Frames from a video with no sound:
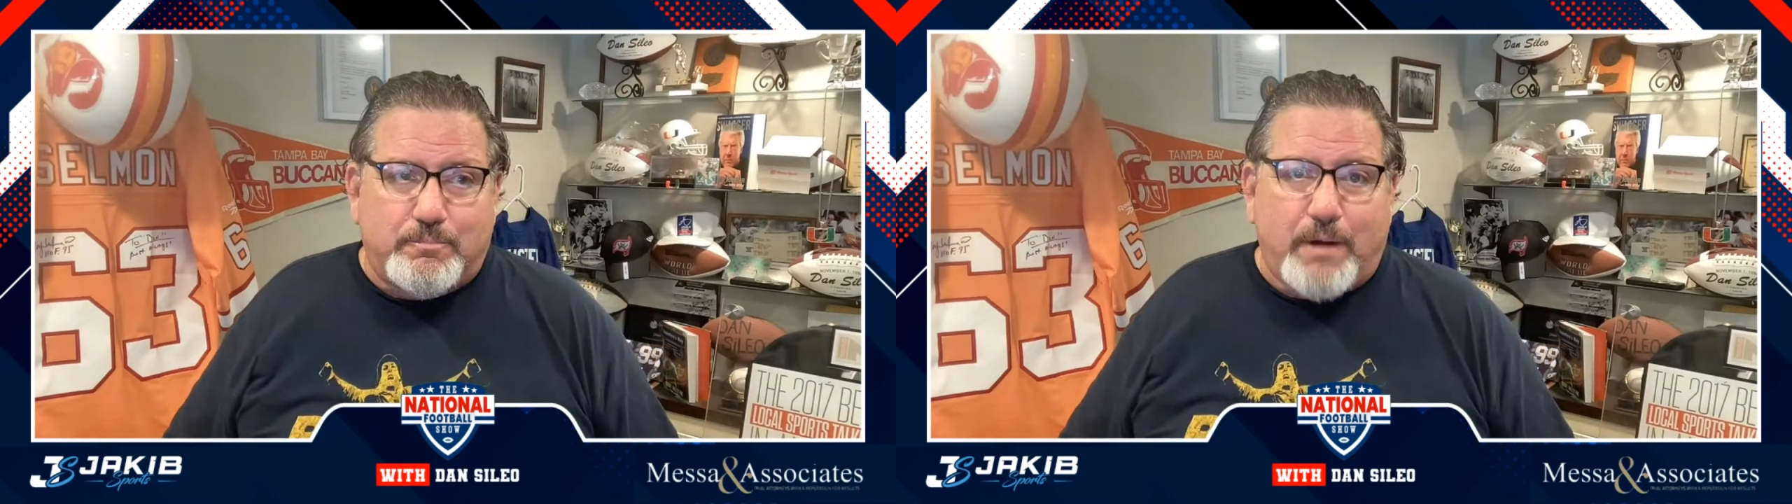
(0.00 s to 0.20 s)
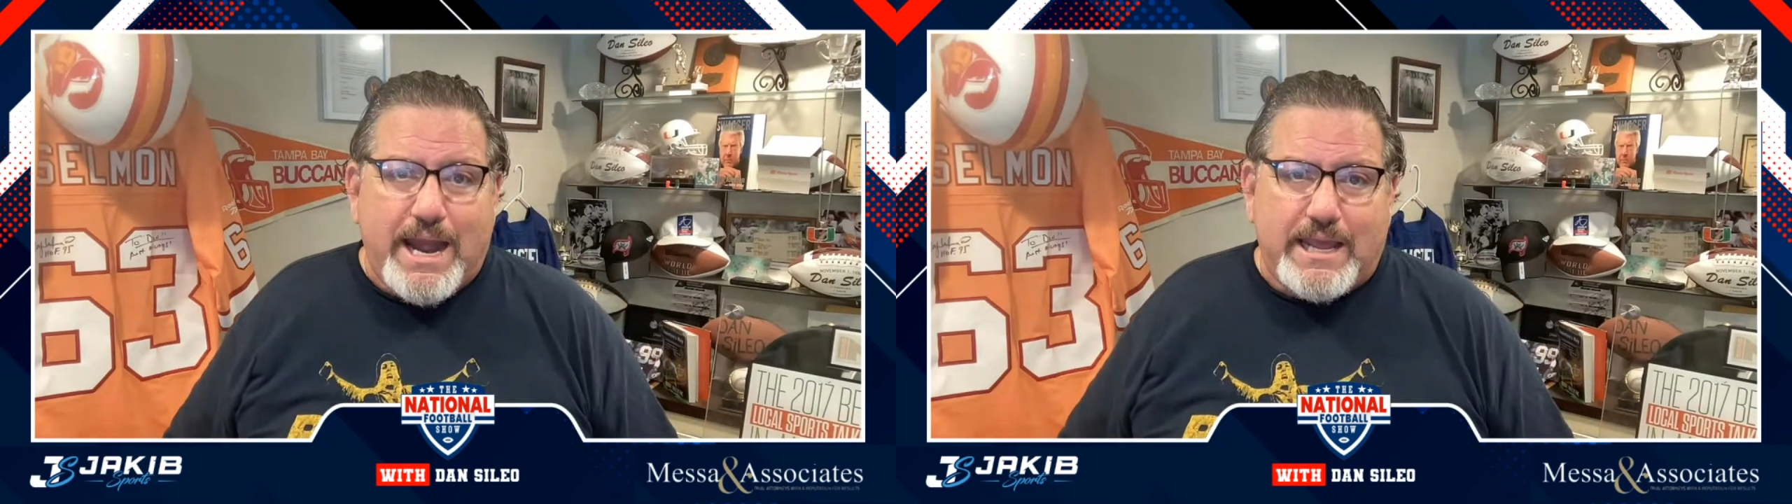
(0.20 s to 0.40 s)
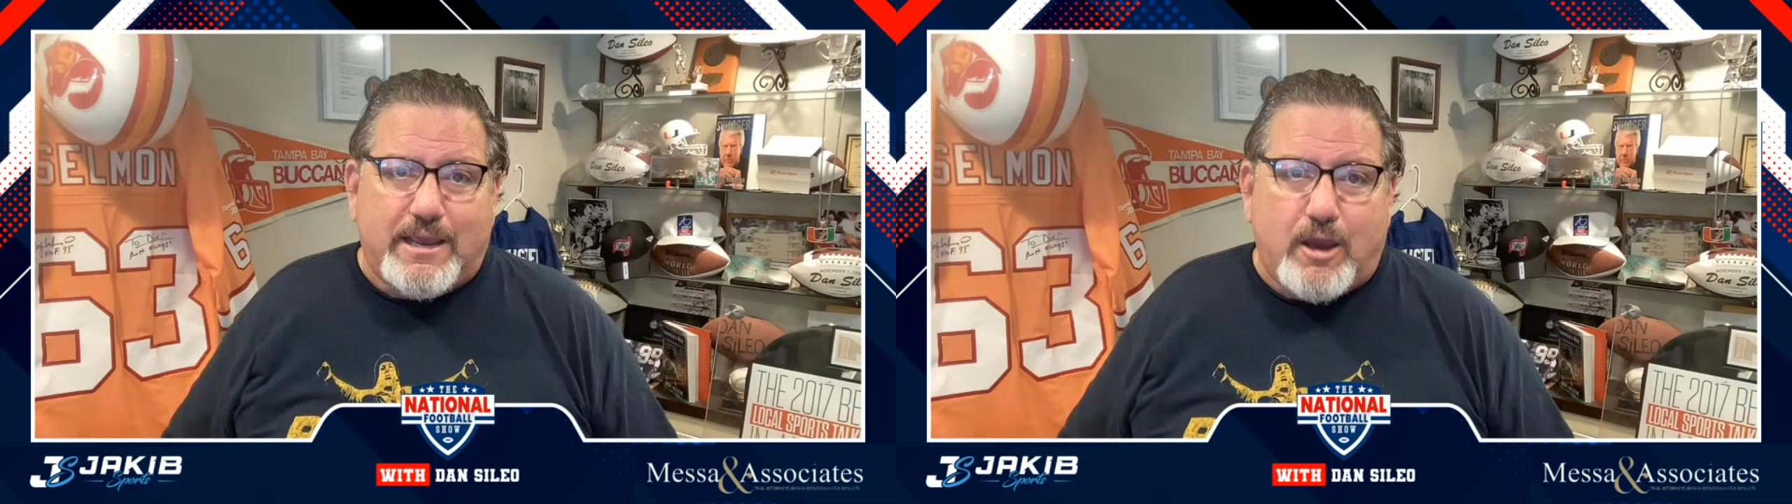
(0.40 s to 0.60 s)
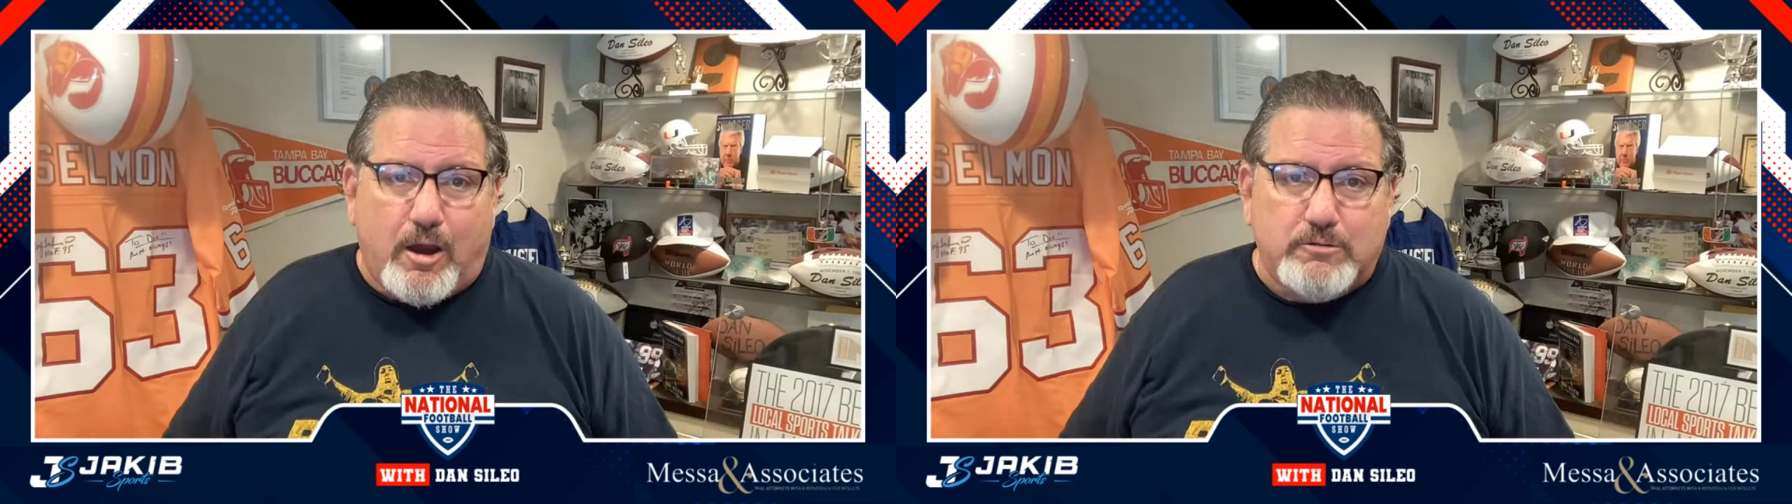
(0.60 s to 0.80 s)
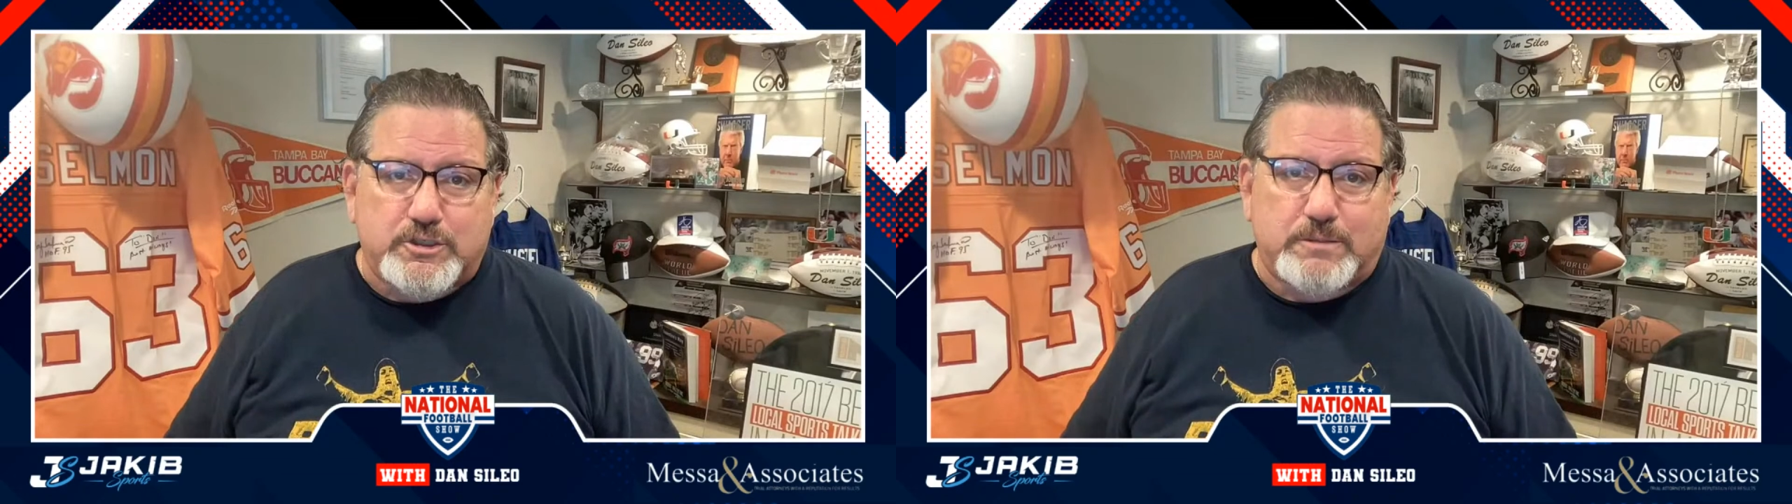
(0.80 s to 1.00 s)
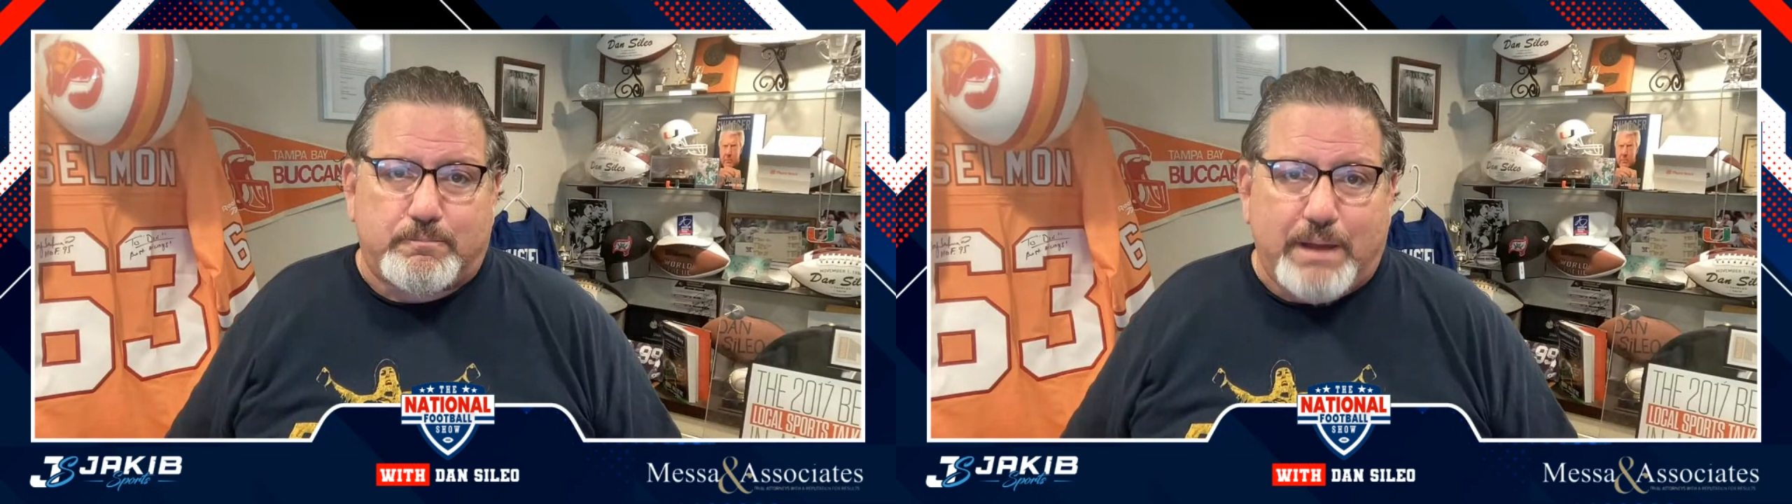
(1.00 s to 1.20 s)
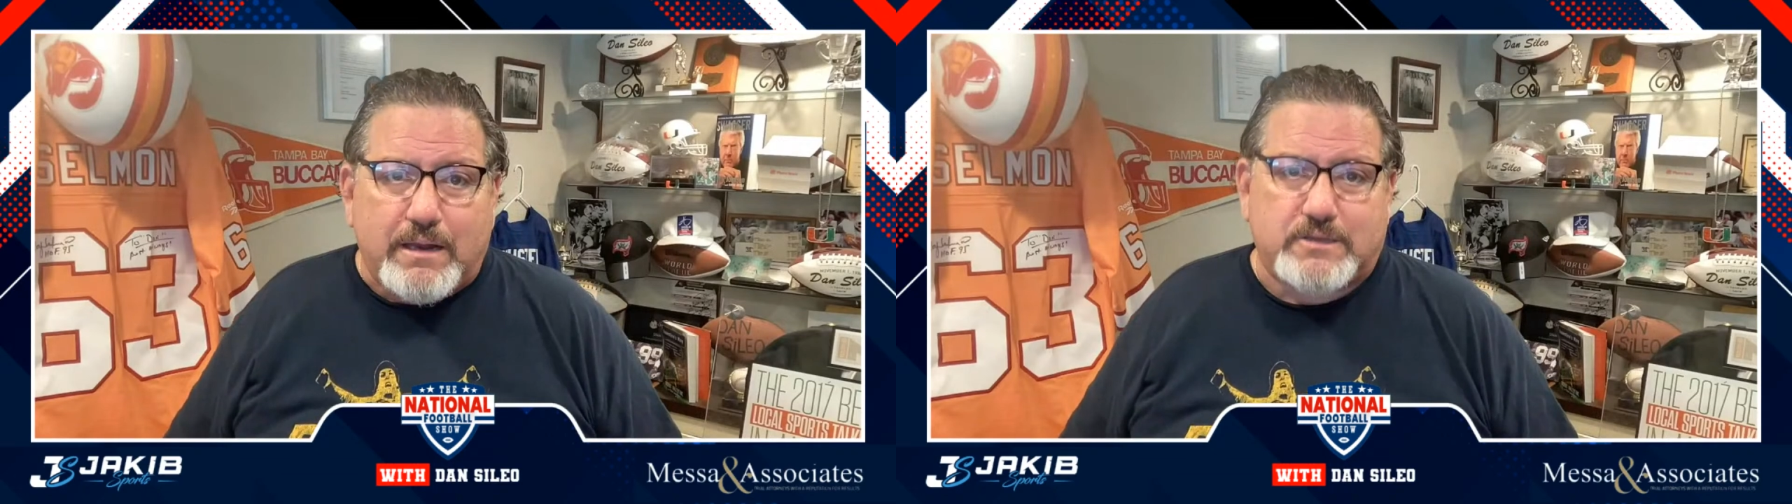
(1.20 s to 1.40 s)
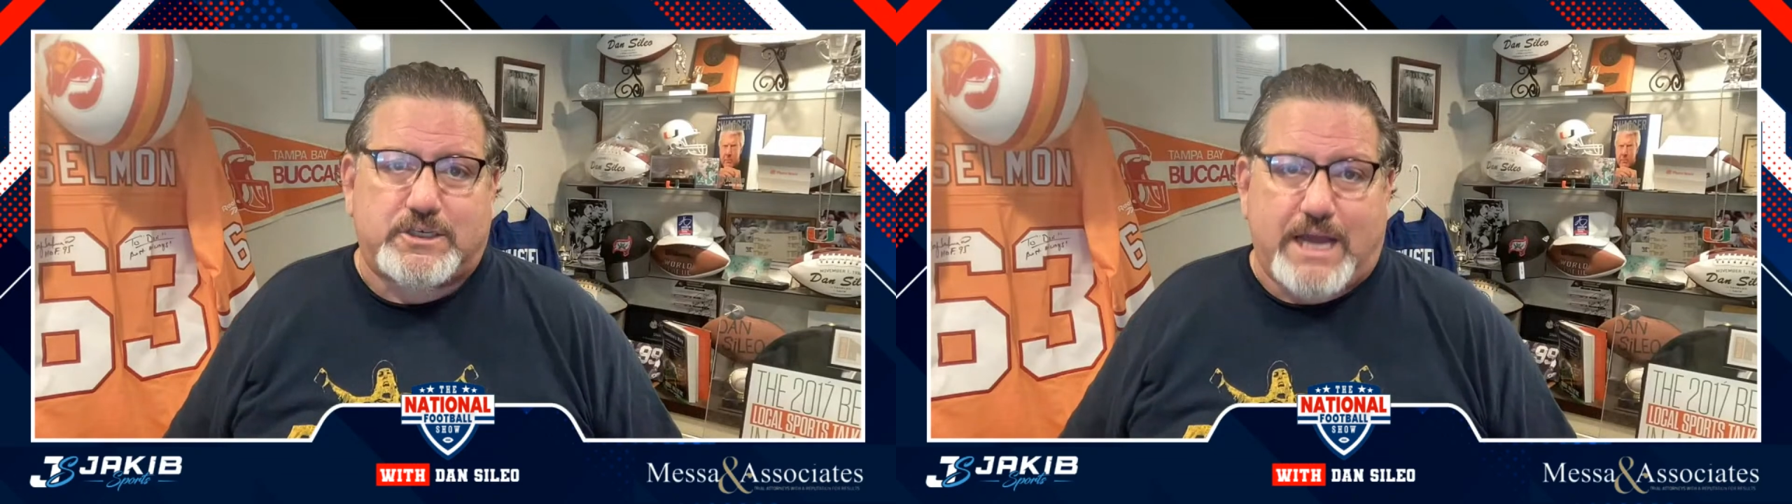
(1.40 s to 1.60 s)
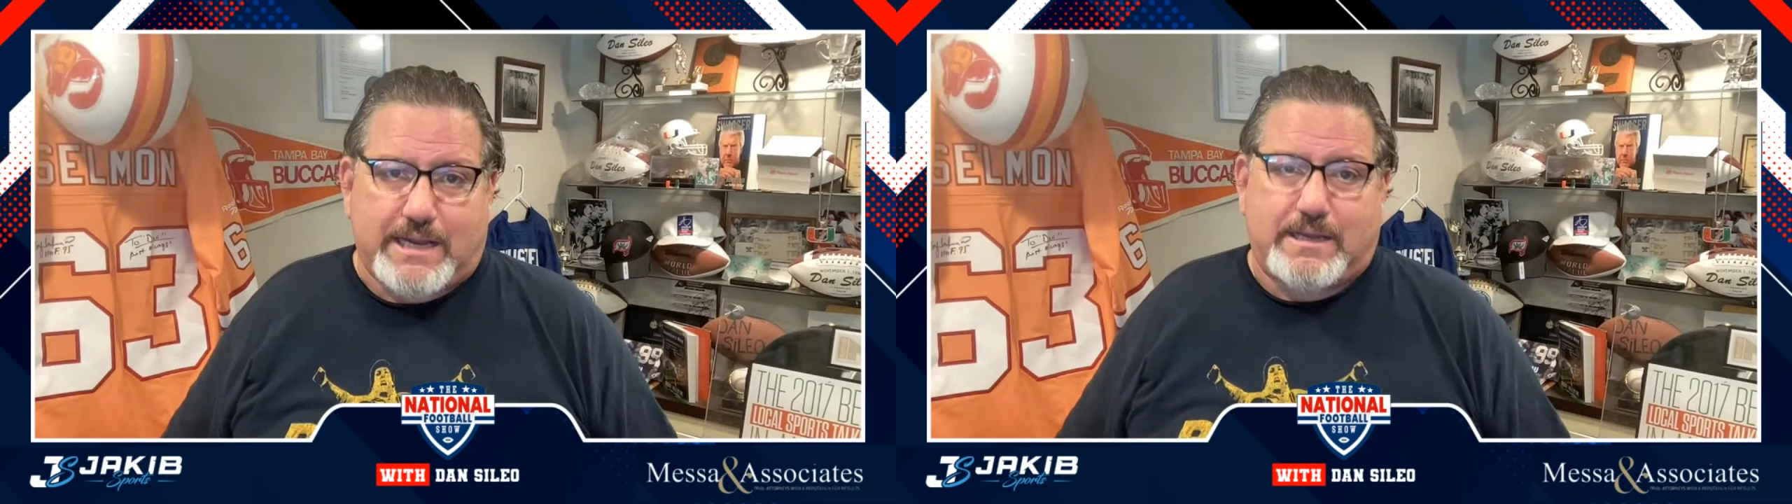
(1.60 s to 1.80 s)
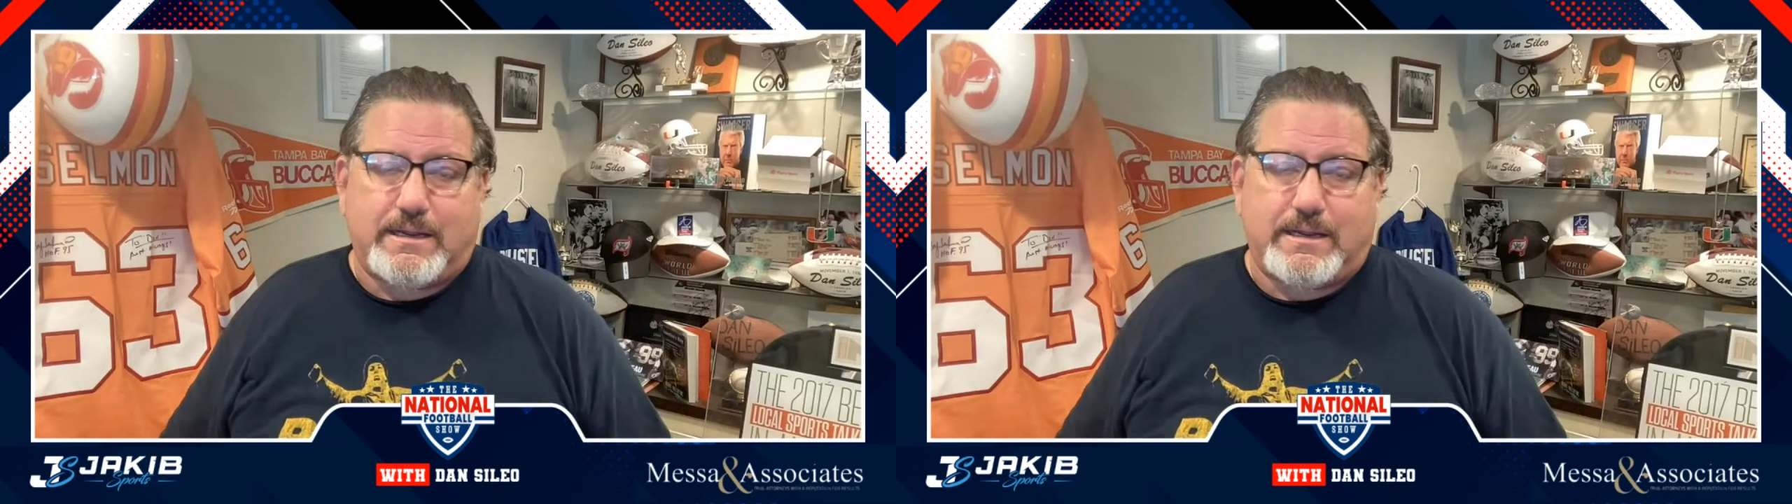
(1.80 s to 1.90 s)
Brady coached Belichick